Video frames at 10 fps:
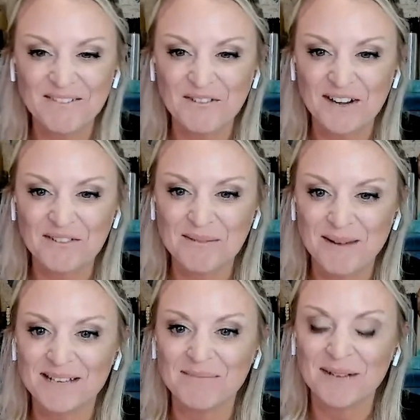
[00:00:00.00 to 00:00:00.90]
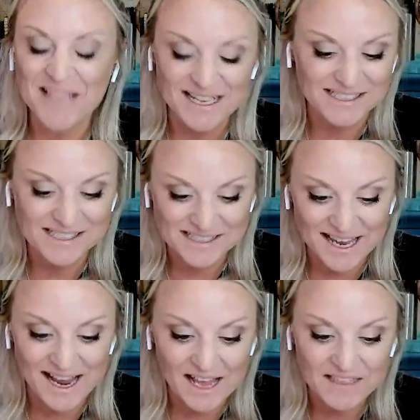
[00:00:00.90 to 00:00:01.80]
it for everybody, but yes,
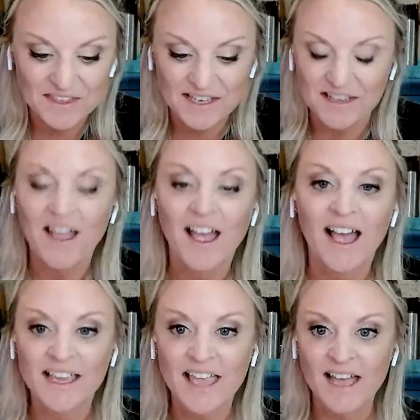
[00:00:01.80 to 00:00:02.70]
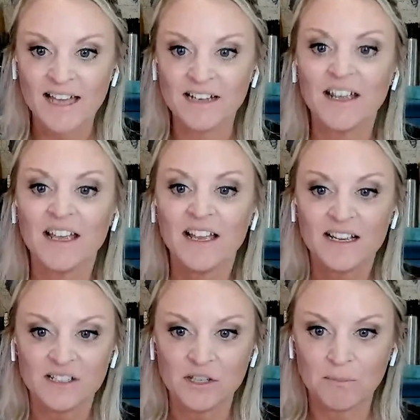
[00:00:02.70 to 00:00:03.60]
I think, again,
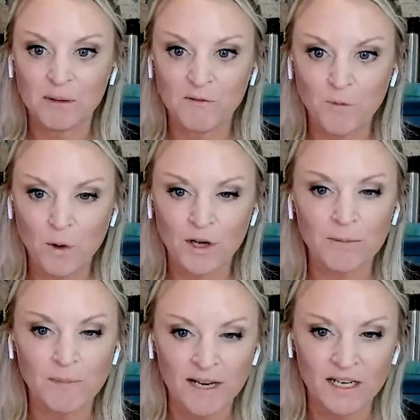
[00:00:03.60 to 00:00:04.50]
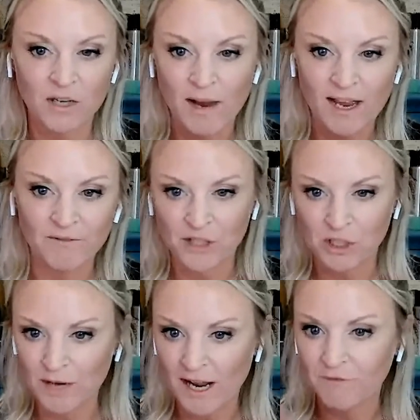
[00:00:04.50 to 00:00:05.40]
because before you'd
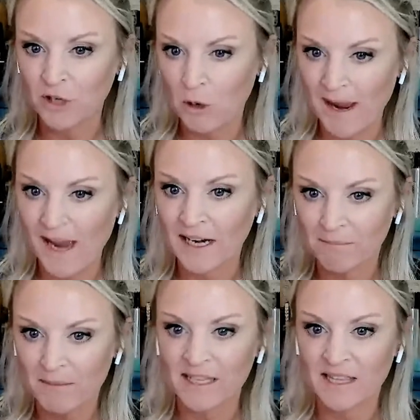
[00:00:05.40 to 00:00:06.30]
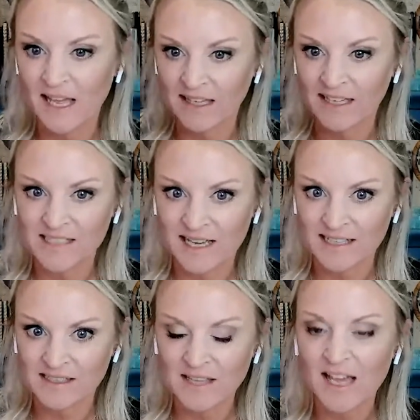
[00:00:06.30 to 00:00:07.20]
have to go back and make that like
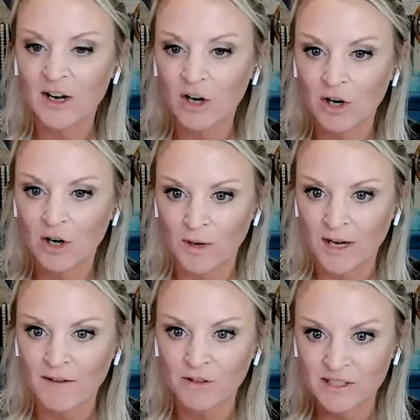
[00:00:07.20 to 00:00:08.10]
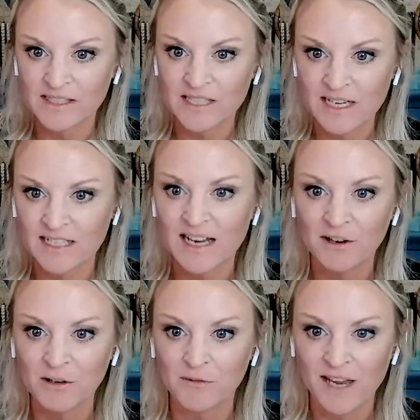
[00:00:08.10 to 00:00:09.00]
test letter or whatever to see it. Now
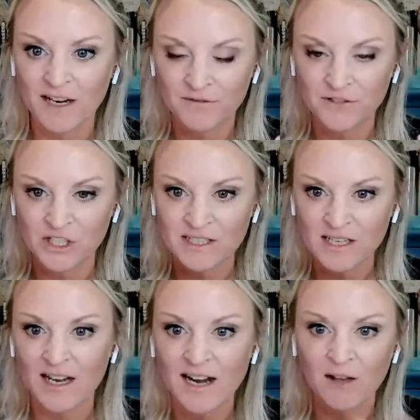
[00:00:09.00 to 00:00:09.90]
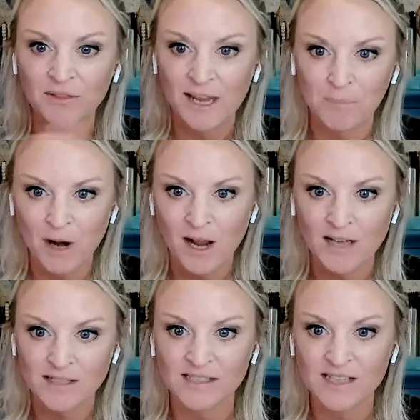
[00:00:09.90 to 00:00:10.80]
you've kind of just cut out that
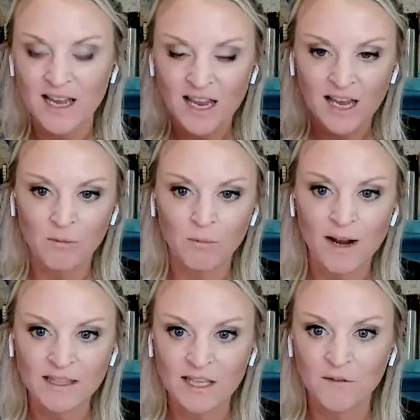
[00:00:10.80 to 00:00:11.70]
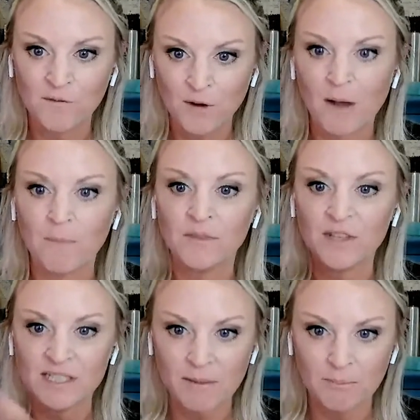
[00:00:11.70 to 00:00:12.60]
process, And right there from
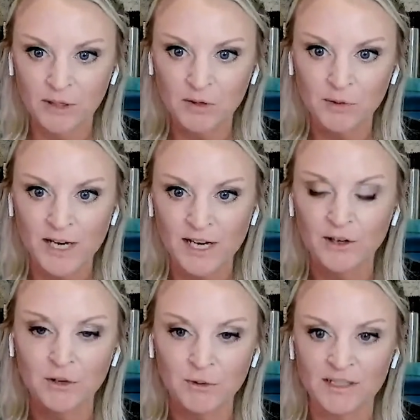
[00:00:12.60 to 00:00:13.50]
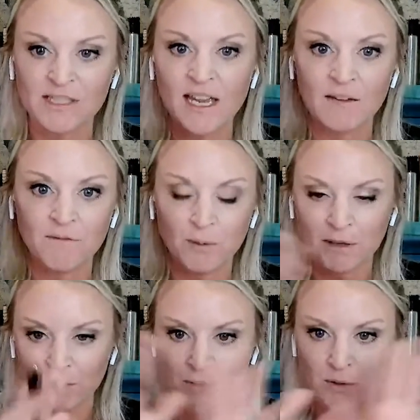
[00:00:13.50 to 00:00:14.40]
the template creator, you could save,
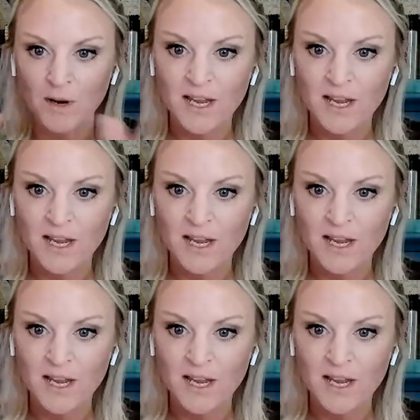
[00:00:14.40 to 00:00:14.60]
preview,